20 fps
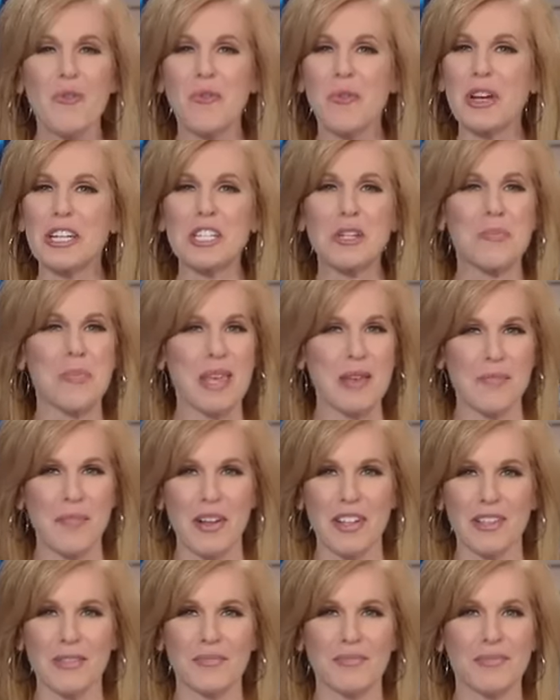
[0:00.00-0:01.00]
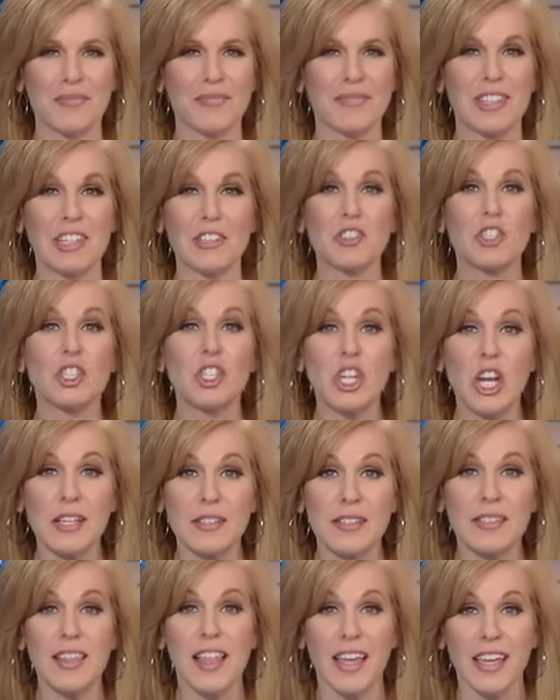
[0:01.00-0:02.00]
rich people. They're
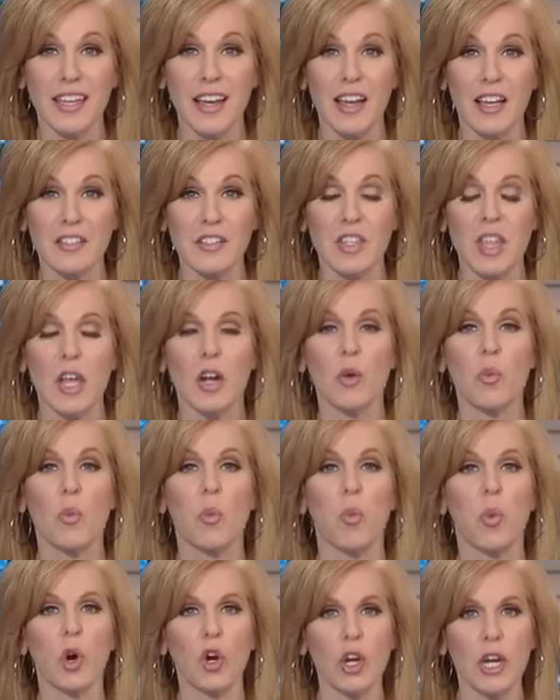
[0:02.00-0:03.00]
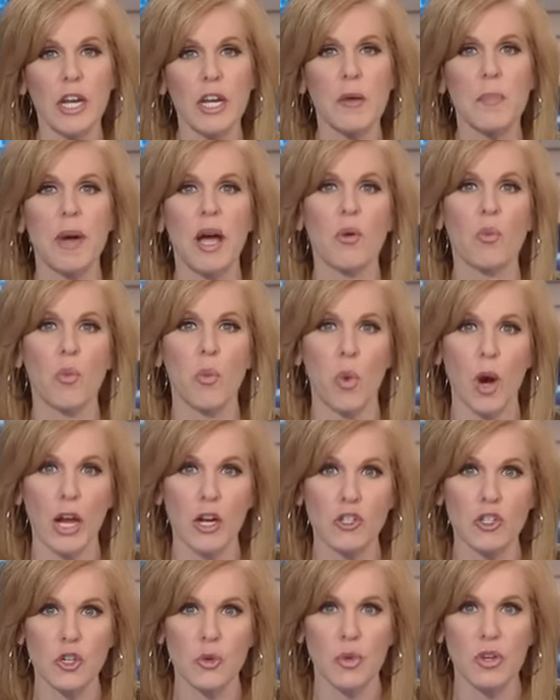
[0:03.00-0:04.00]
just like us. They are worried about
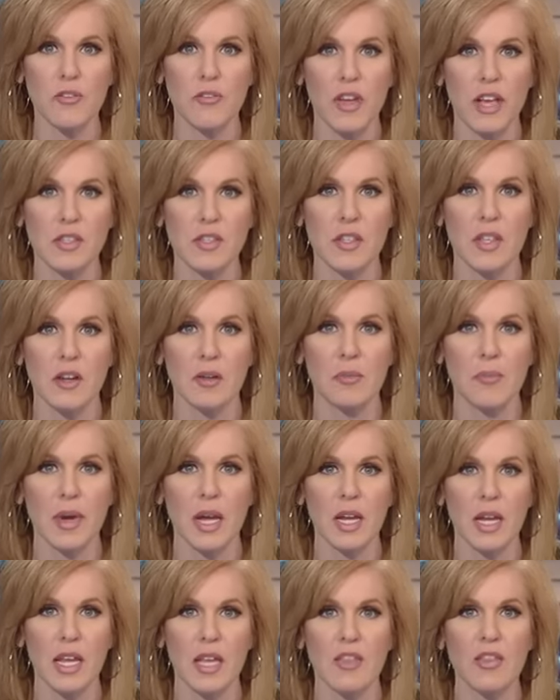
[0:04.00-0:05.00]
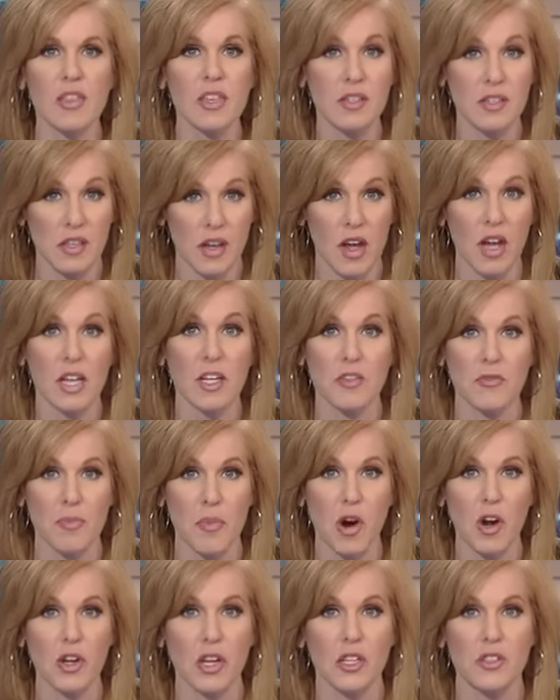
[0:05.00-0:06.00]
where to invest their money in this kind of
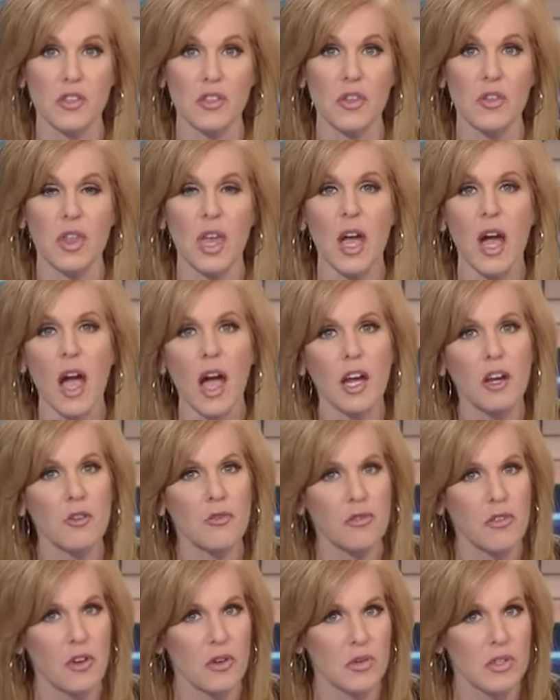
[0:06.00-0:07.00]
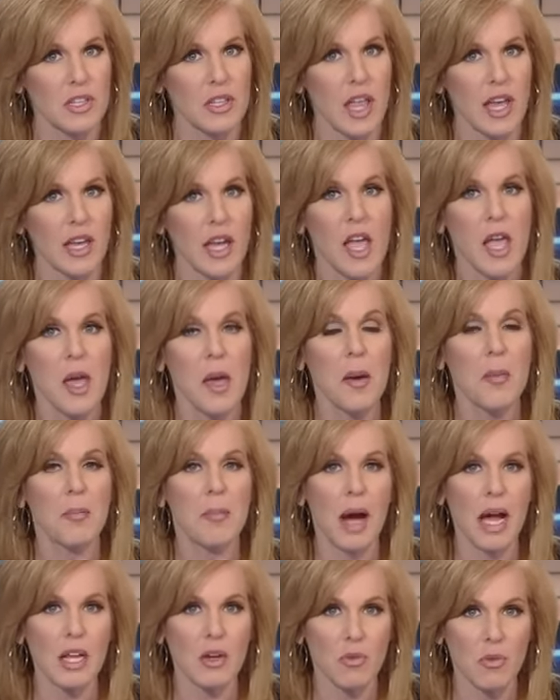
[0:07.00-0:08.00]
market, so they hire folks like
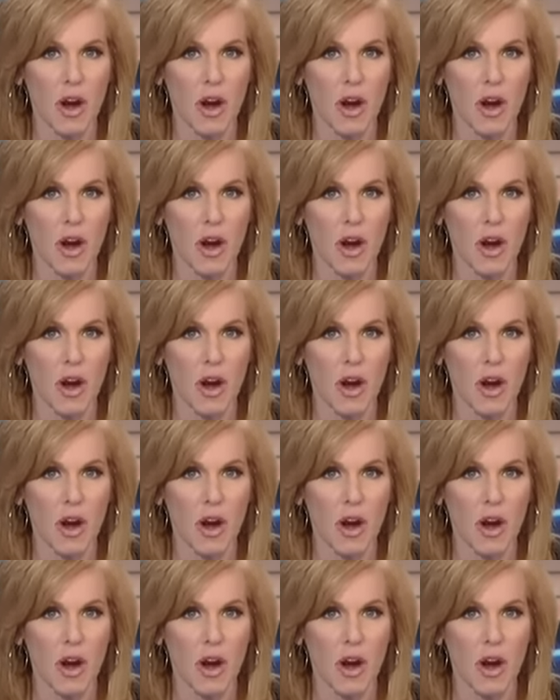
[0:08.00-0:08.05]
Mike